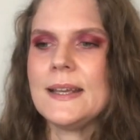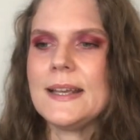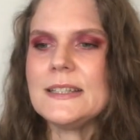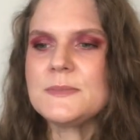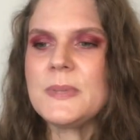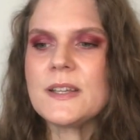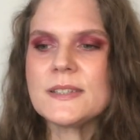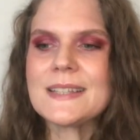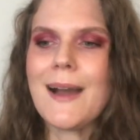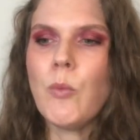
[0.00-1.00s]
is
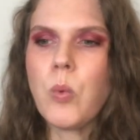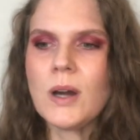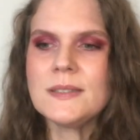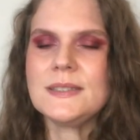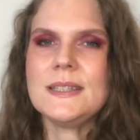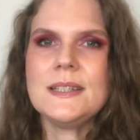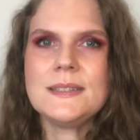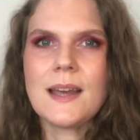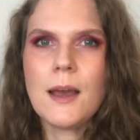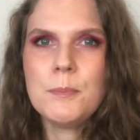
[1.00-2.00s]
because I wanted
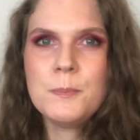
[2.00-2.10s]
a